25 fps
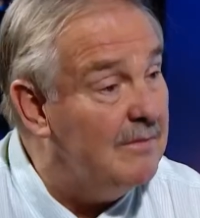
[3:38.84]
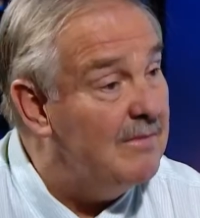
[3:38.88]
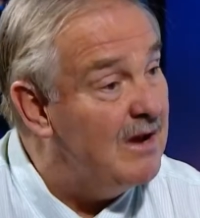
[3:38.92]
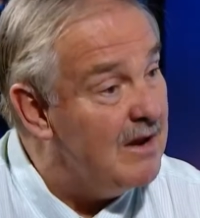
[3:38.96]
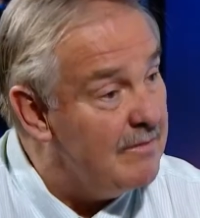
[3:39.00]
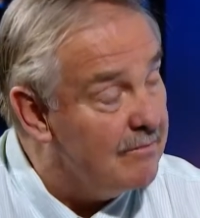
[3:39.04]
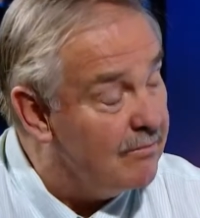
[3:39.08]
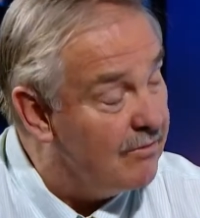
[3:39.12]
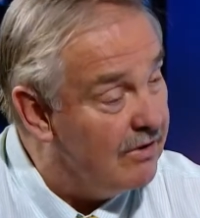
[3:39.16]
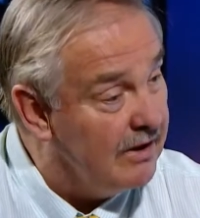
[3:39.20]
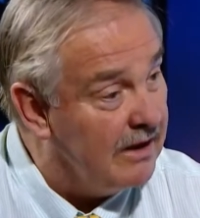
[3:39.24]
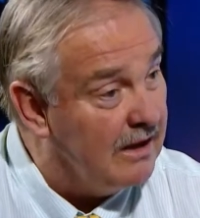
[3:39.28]
it
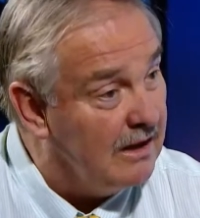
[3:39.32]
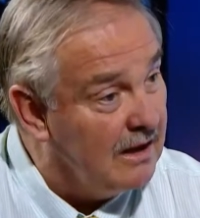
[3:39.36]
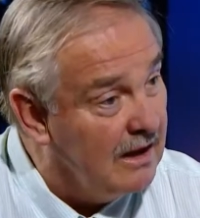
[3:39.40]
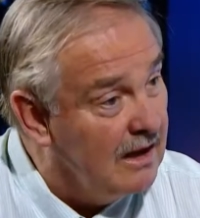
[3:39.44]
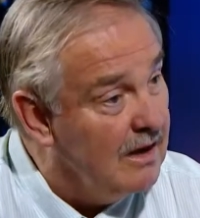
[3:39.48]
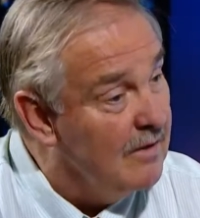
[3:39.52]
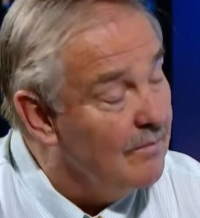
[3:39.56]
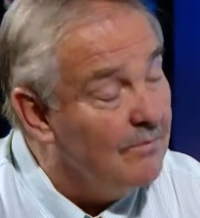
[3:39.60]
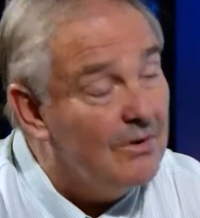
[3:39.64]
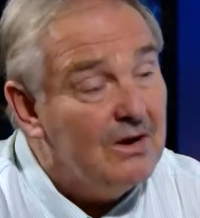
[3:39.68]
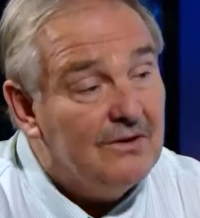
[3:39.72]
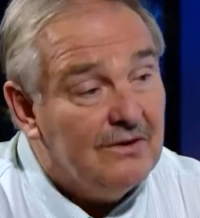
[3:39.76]
may bring,
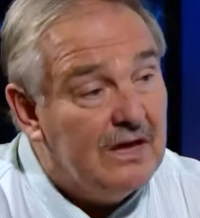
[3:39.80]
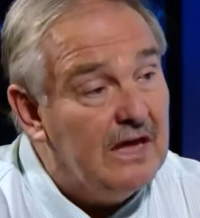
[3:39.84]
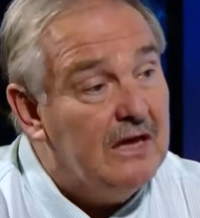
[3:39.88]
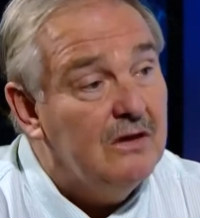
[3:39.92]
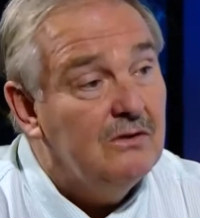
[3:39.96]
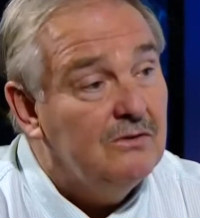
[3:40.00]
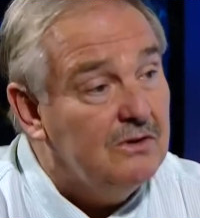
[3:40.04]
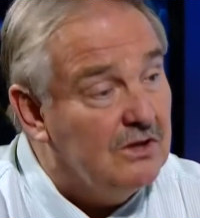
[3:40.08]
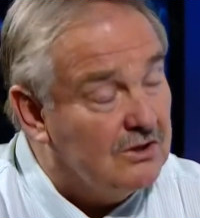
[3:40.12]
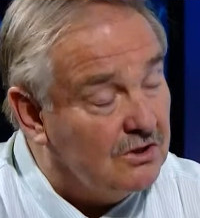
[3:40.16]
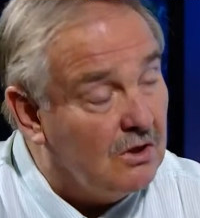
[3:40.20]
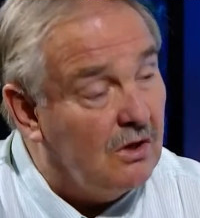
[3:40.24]
bring the
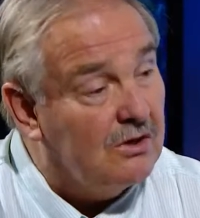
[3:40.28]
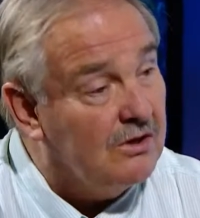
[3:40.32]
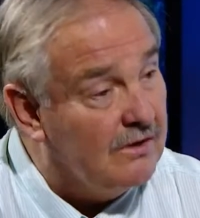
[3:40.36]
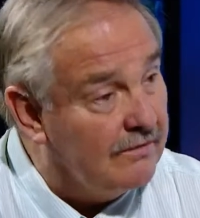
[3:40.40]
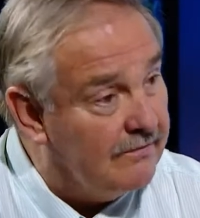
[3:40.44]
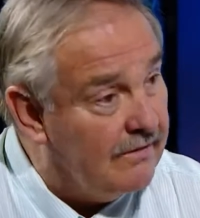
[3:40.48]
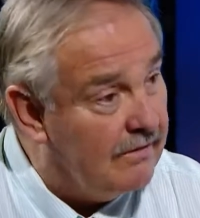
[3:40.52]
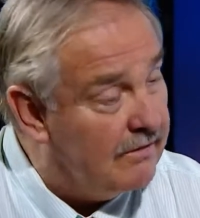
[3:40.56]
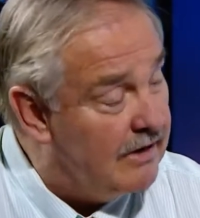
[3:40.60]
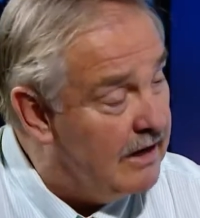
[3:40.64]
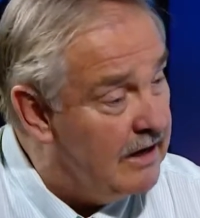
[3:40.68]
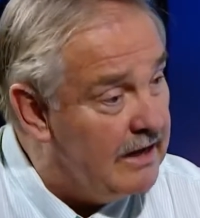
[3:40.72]
illness on
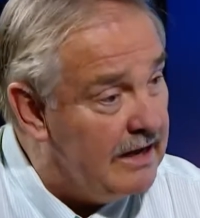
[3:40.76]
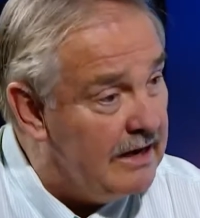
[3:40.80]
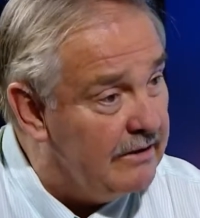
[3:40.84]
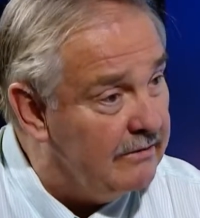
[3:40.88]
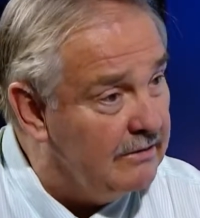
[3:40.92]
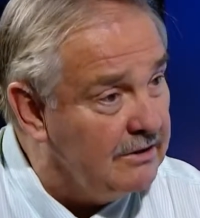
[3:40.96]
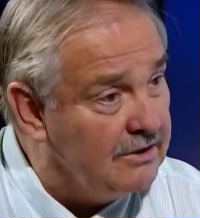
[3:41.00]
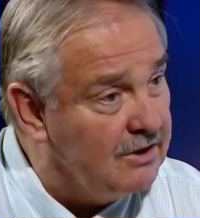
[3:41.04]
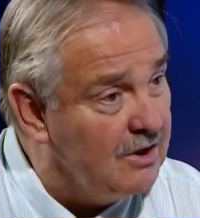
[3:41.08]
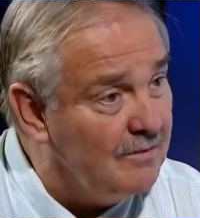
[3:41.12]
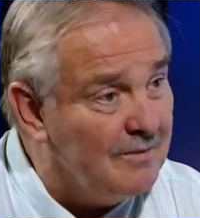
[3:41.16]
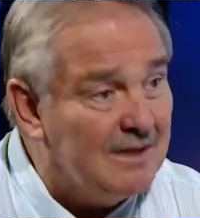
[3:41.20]
for a year
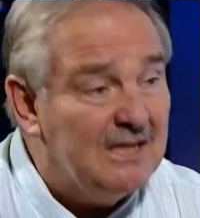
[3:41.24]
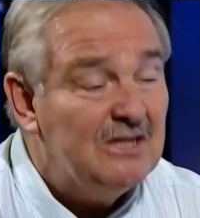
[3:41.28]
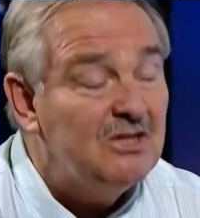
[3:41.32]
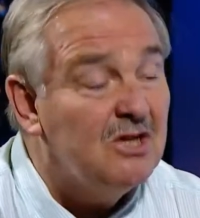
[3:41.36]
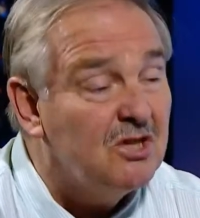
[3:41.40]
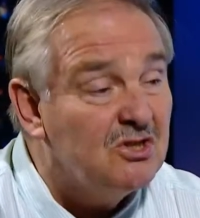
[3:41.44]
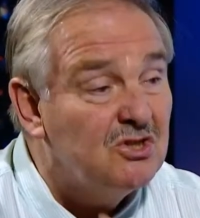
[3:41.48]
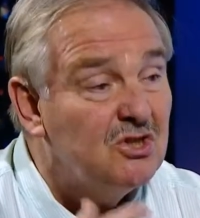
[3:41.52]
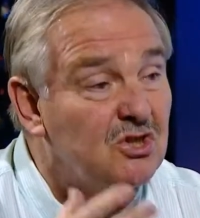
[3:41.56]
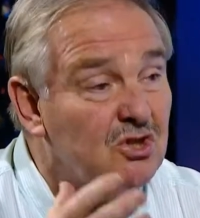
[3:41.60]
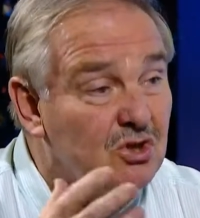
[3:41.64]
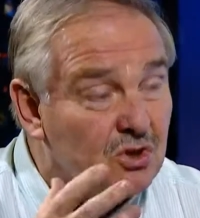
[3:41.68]
or two, but it
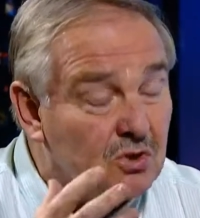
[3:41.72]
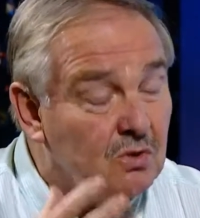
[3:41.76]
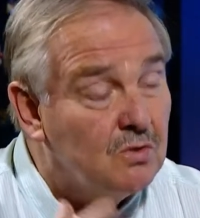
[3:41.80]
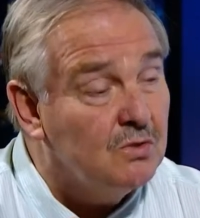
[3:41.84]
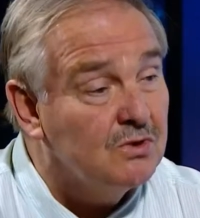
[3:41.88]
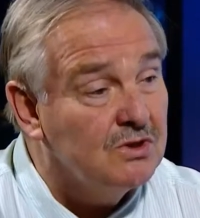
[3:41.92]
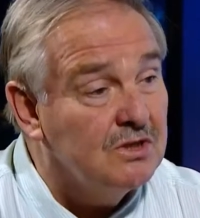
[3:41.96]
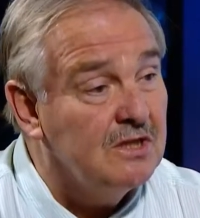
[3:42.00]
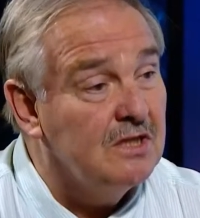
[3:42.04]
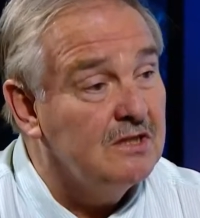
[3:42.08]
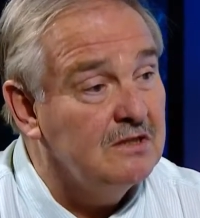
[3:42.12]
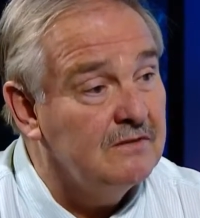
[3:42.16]
doesn't
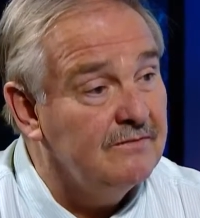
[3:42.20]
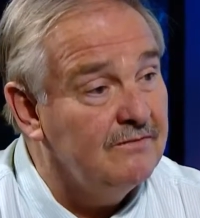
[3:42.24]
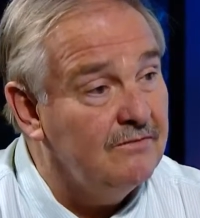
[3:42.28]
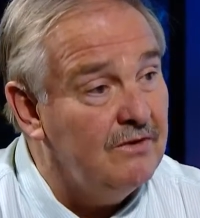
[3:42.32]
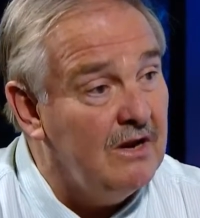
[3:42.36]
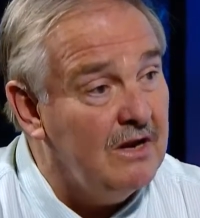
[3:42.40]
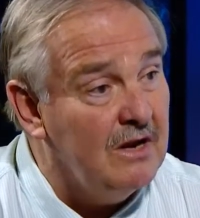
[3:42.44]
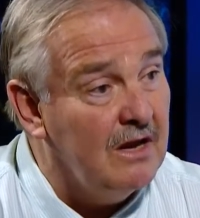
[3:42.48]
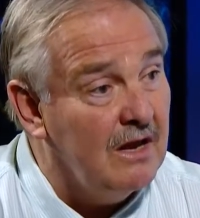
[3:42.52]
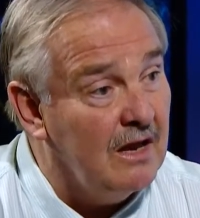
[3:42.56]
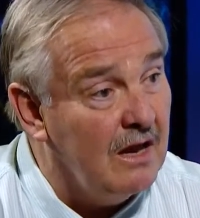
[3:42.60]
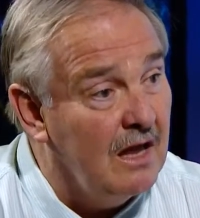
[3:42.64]
cause
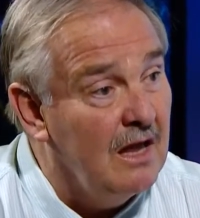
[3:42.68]
schizophrenia.